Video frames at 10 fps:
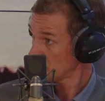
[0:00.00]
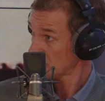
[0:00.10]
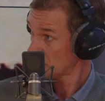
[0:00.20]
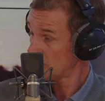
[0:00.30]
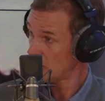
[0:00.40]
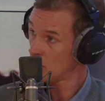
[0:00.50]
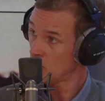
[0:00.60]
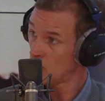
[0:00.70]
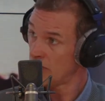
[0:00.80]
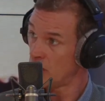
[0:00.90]
so we
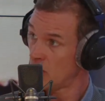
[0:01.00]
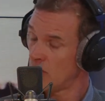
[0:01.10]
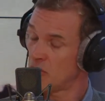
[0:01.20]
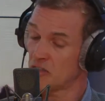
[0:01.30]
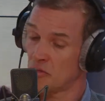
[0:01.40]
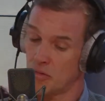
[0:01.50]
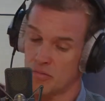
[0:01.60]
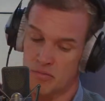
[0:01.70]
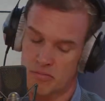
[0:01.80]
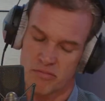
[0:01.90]
know there was a
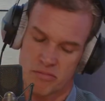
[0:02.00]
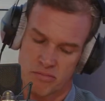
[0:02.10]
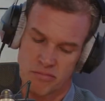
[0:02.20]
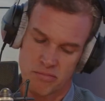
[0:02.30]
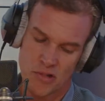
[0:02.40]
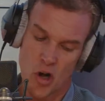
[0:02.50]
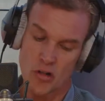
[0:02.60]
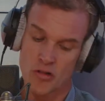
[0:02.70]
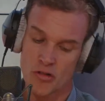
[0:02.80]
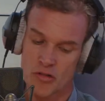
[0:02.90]

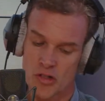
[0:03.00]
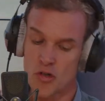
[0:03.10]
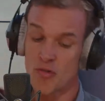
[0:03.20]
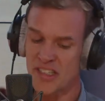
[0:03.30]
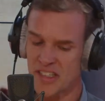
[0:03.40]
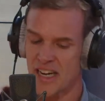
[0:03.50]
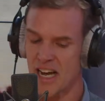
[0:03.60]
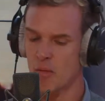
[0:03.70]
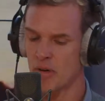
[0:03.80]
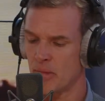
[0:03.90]
not too recent
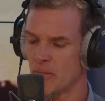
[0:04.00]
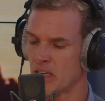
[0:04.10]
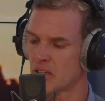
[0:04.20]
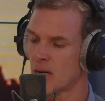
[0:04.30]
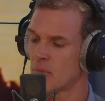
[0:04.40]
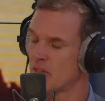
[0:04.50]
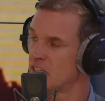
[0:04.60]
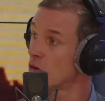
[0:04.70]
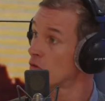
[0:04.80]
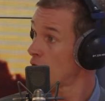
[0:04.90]
now, but maybe a couple of years
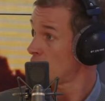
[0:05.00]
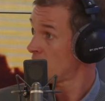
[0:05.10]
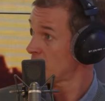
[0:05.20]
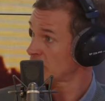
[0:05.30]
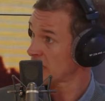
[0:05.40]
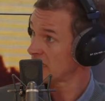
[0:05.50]
old photo of him at Shanghai